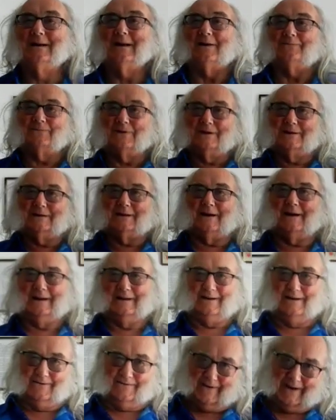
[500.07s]
lovely day
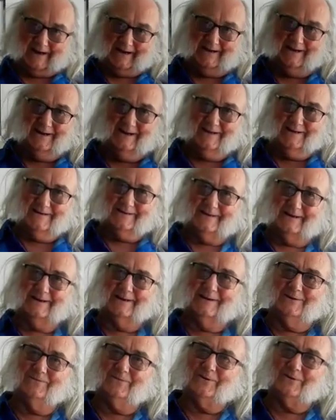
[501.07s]
off. Yeah, good. Thank
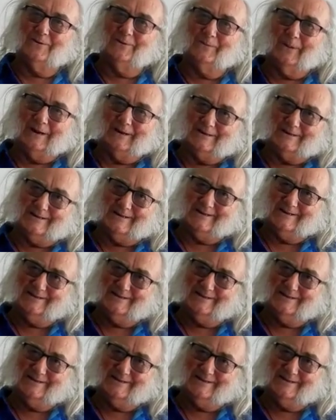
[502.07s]
you very much.